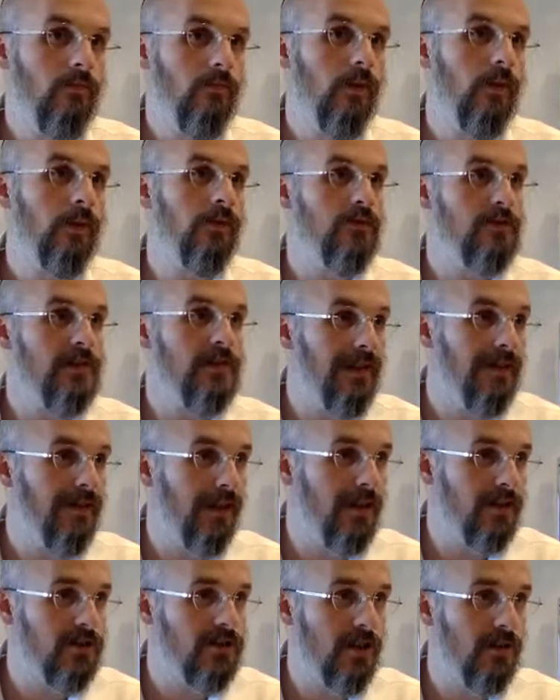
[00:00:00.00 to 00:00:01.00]
Understanding
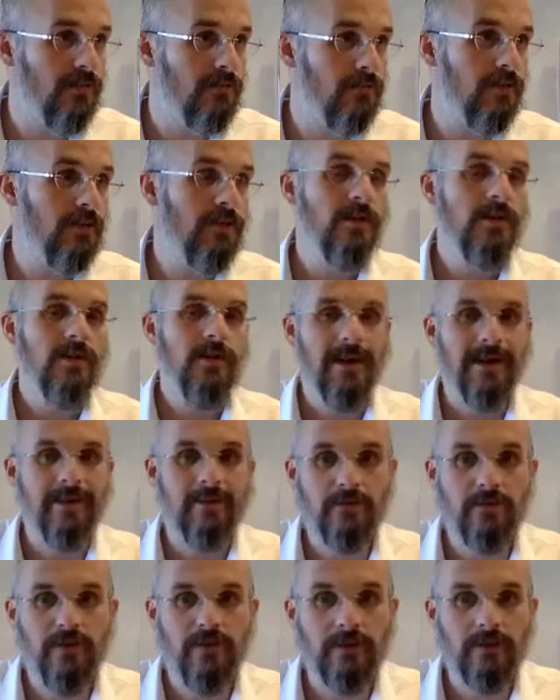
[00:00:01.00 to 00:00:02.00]
Hashem and
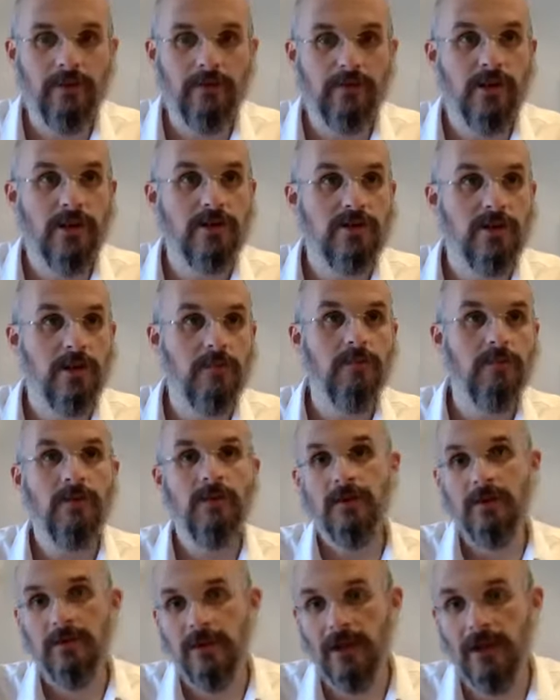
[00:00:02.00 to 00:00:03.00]
feeling for Hashem.
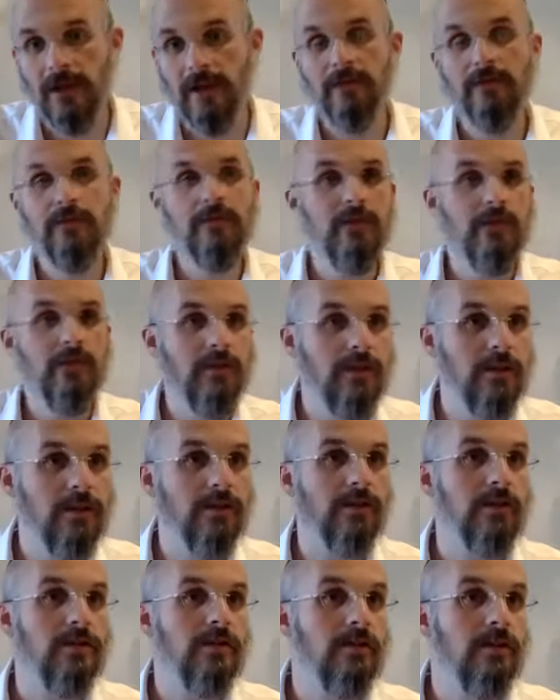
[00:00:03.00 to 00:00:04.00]
Love,
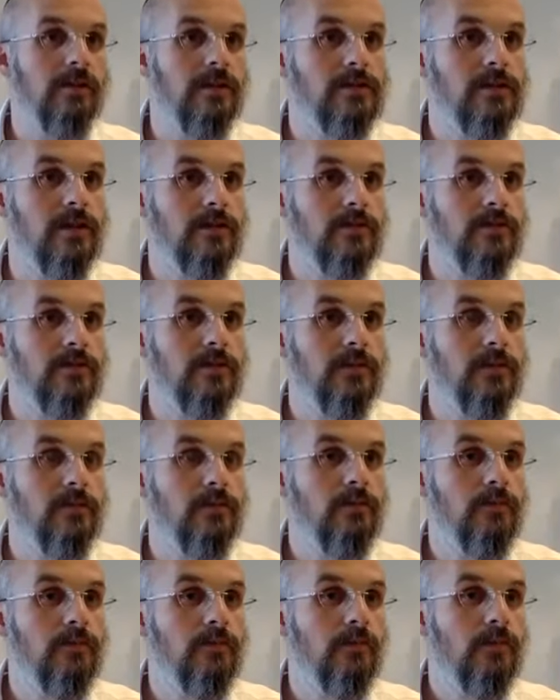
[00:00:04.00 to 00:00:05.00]
fear, etc.
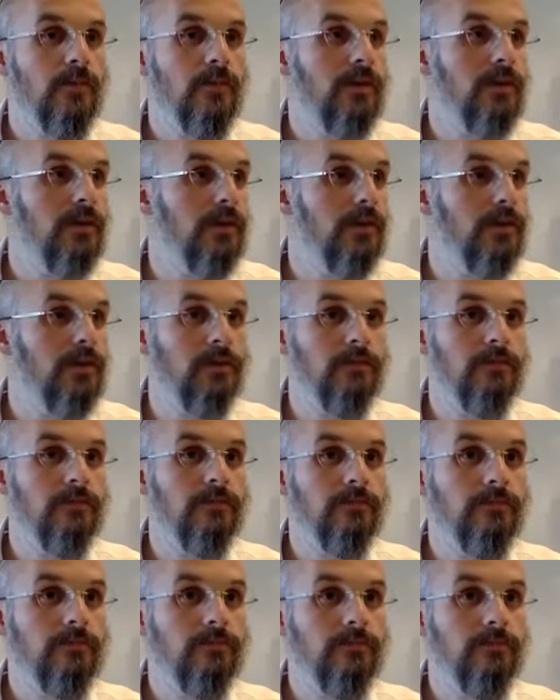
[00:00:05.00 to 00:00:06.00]
Clear?
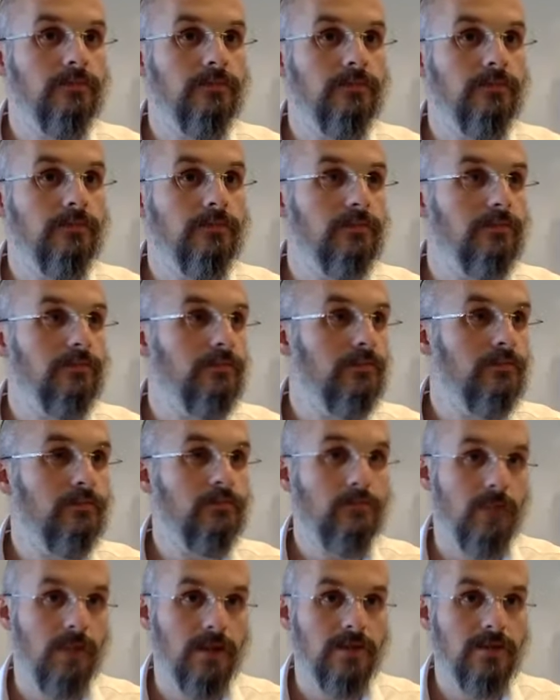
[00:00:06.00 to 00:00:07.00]

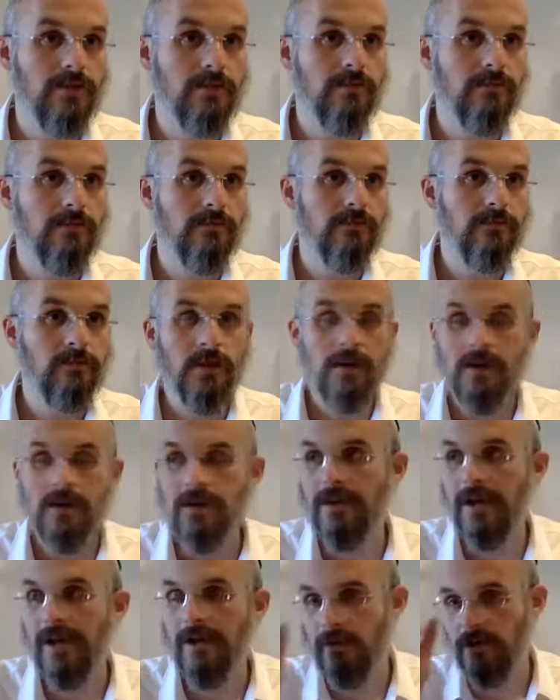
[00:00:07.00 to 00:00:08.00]
Yes?
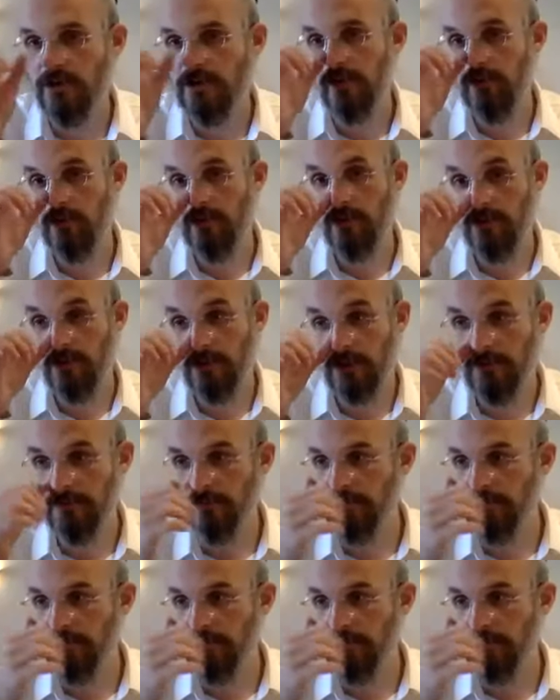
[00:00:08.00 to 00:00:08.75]
That was chapter three.